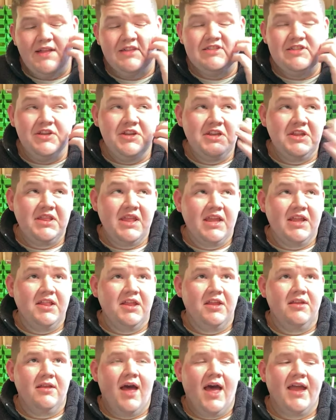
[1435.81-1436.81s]
So anything that
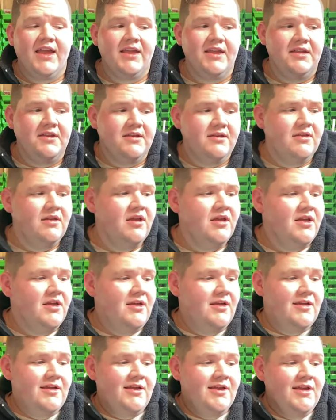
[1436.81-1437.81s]
I can
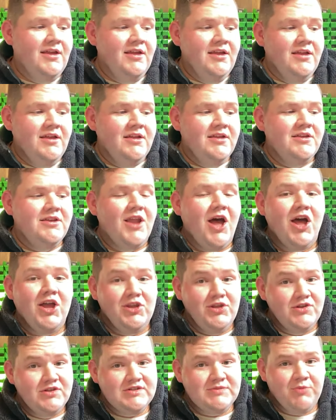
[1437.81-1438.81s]
not
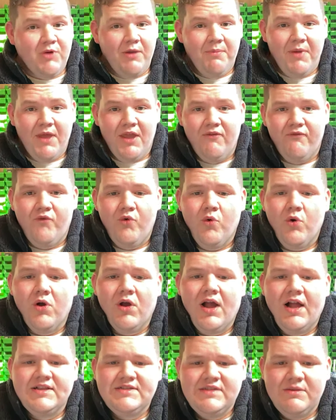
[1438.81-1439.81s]
use spray paint for,
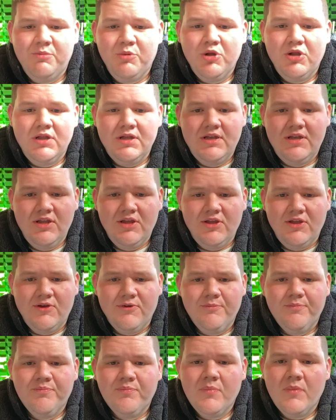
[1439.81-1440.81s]
I typically do.
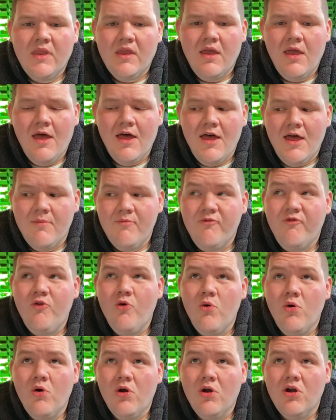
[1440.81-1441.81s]

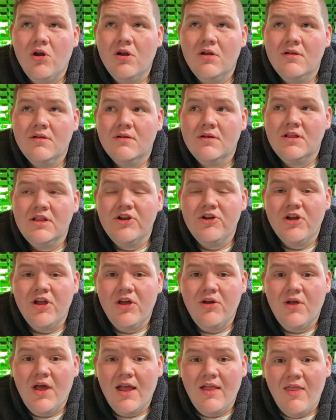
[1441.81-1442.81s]
For clear
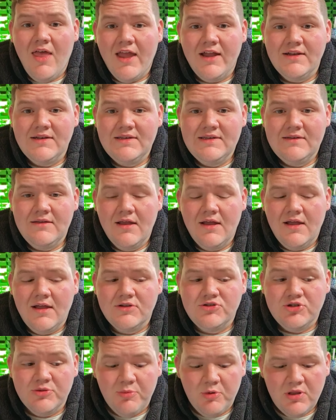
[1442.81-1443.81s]
coat, I like
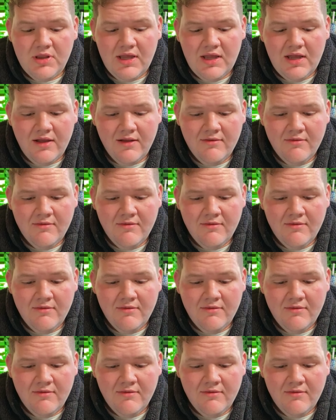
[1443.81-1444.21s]
triple thick.